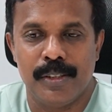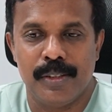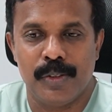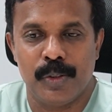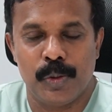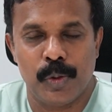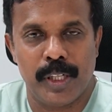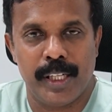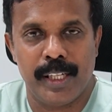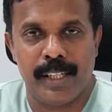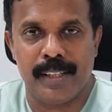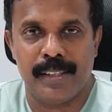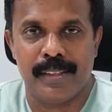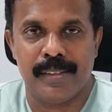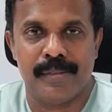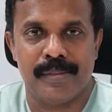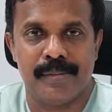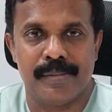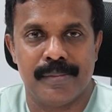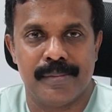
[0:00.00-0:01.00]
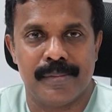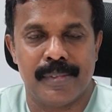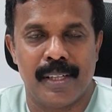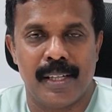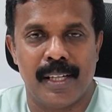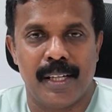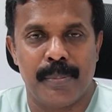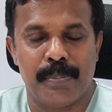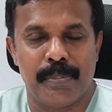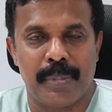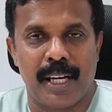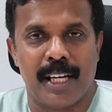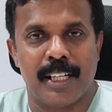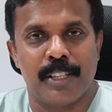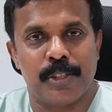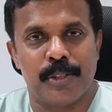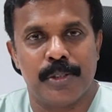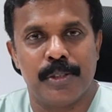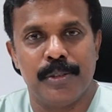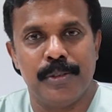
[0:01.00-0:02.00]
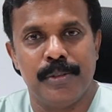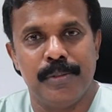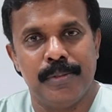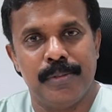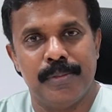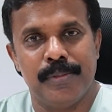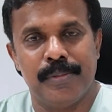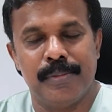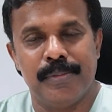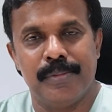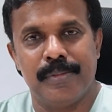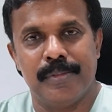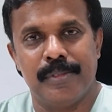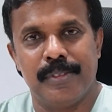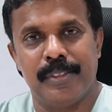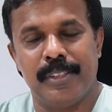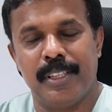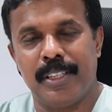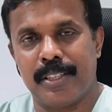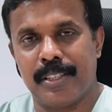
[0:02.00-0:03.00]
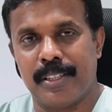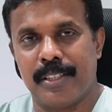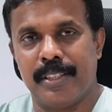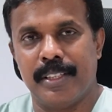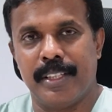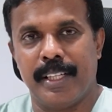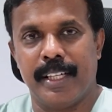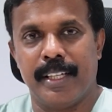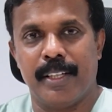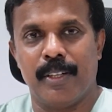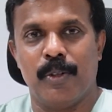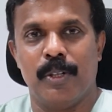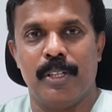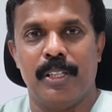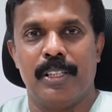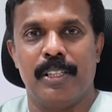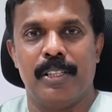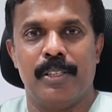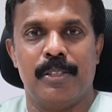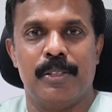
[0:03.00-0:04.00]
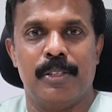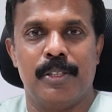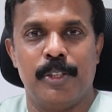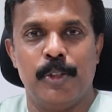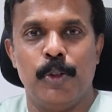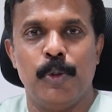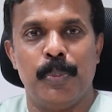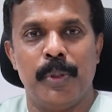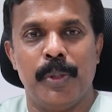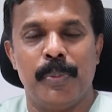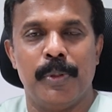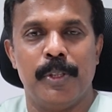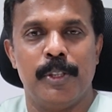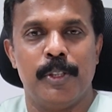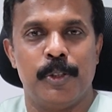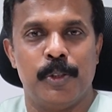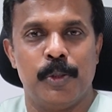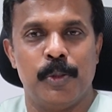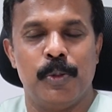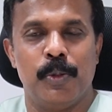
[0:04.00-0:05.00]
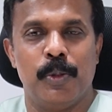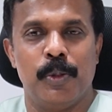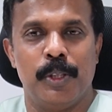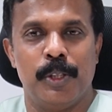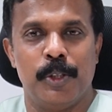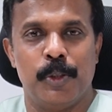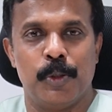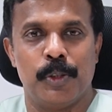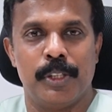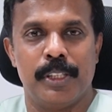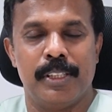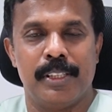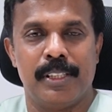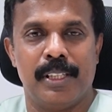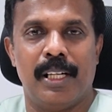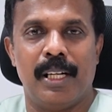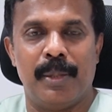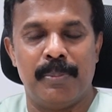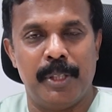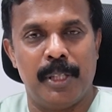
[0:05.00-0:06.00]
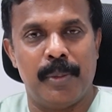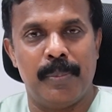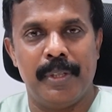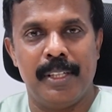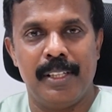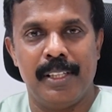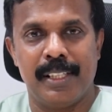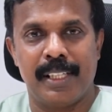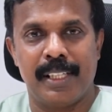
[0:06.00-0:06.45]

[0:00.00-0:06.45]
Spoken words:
Today, I plan to just take few people to go into the abdominal